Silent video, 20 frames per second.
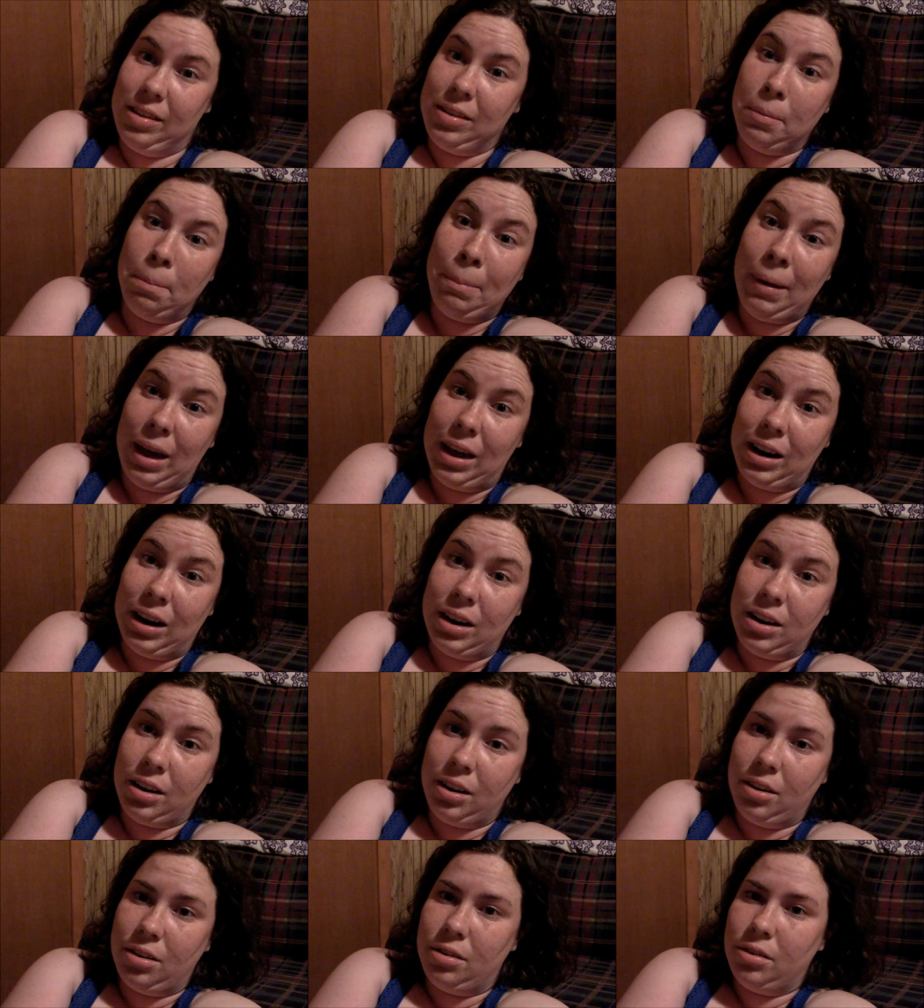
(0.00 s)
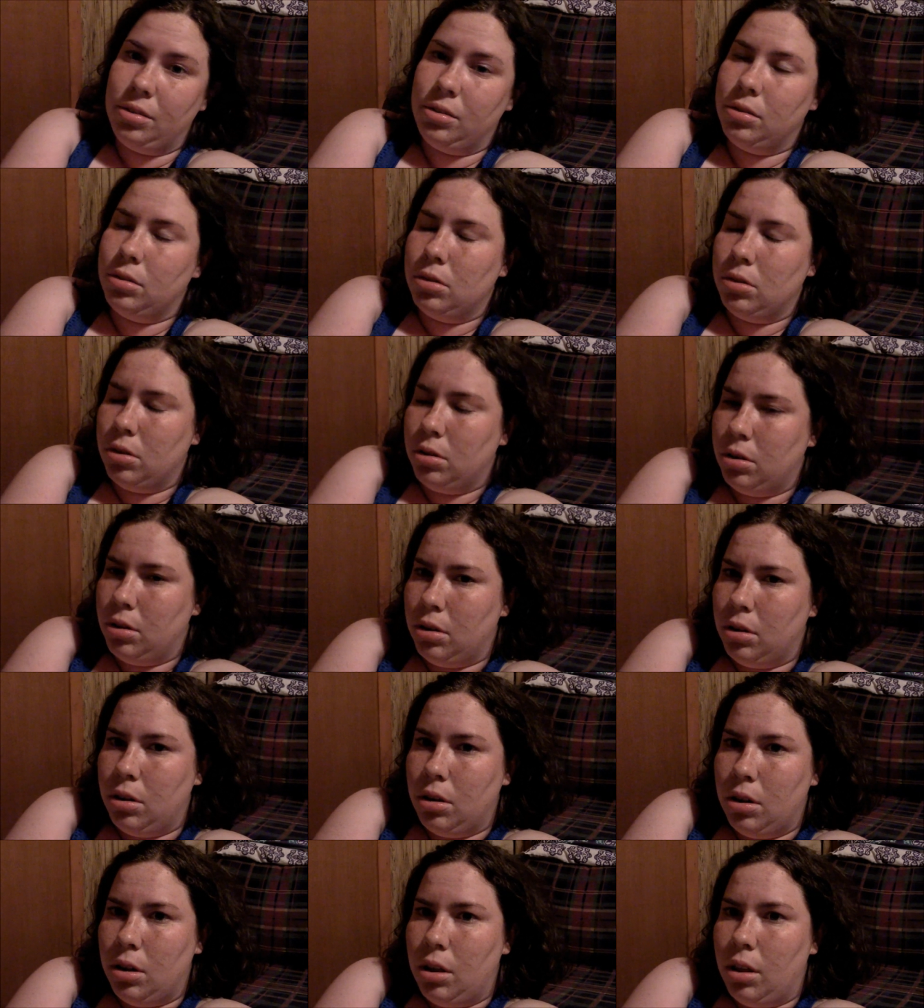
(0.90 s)
It's a bad idea.
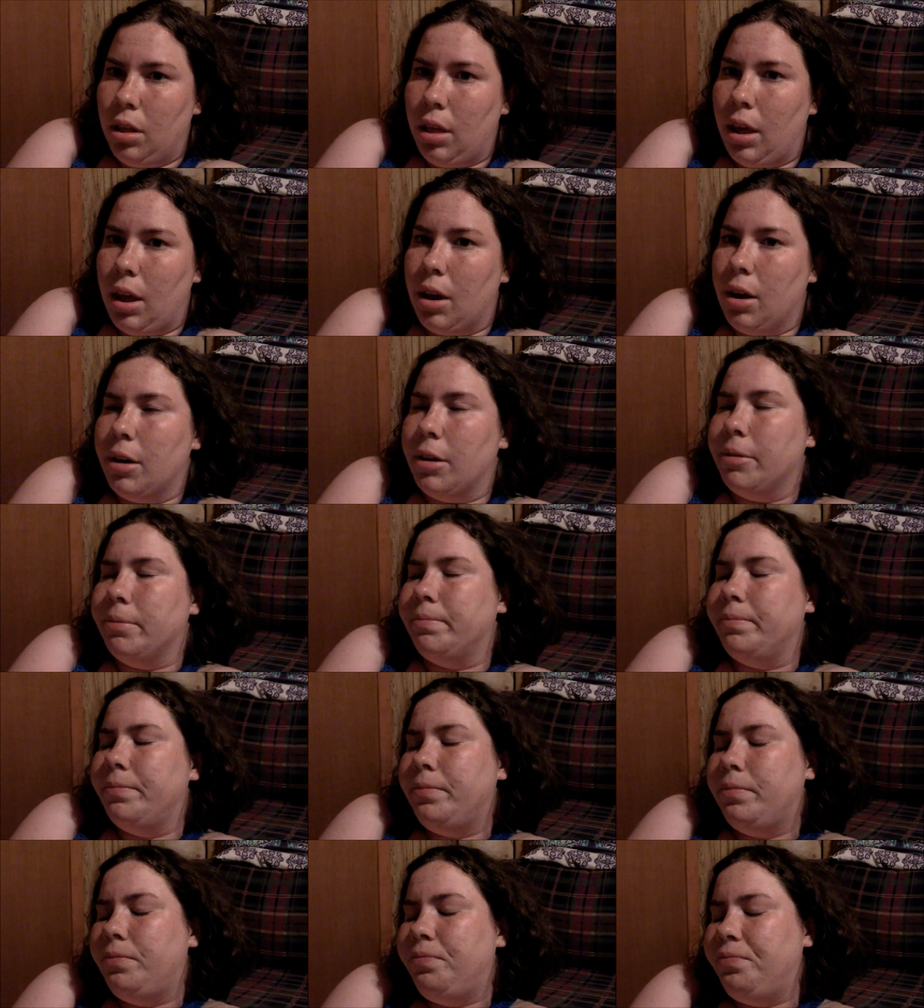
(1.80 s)
And